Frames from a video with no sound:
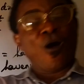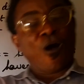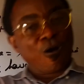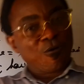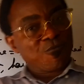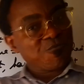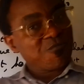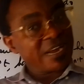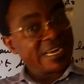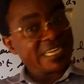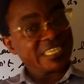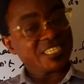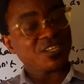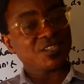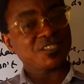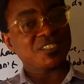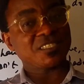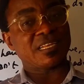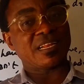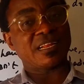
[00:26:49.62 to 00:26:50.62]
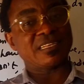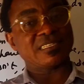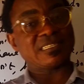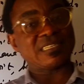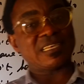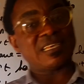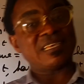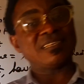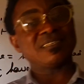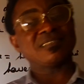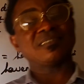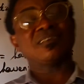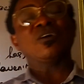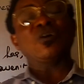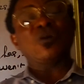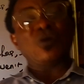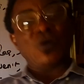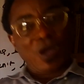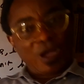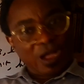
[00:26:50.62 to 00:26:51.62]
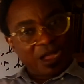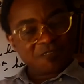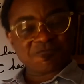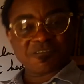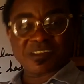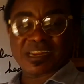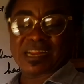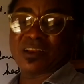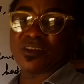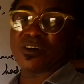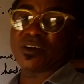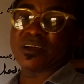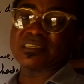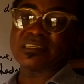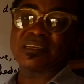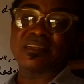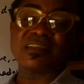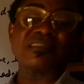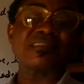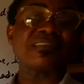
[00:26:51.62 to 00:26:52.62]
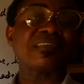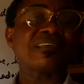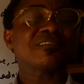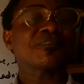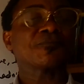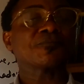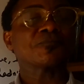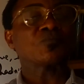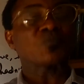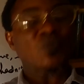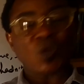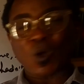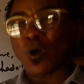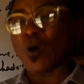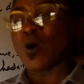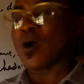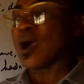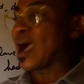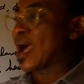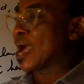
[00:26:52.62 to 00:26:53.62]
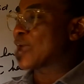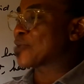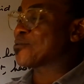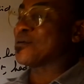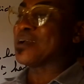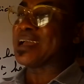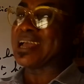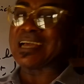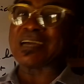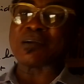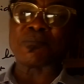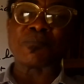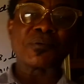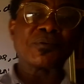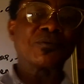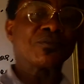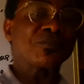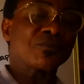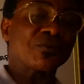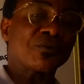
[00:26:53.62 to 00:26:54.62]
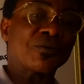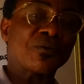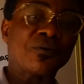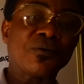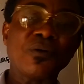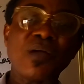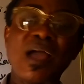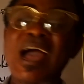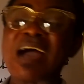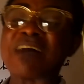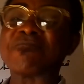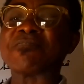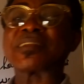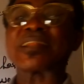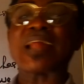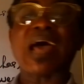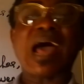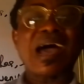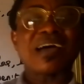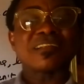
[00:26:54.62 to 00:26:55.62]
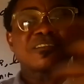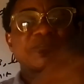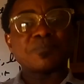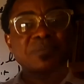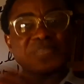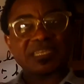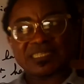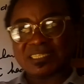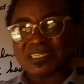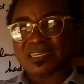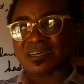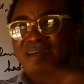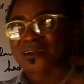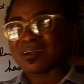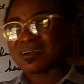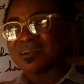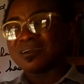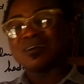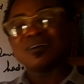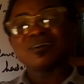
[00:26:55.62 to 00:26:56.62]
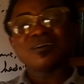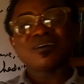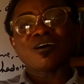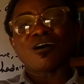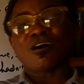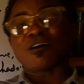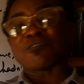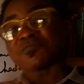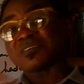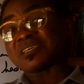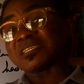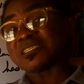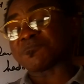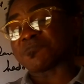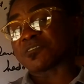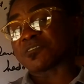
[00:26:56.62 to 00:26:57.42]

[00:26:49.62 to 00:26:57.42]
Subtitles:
or very short sentences and very long sentences, or are you able to have an admixture of these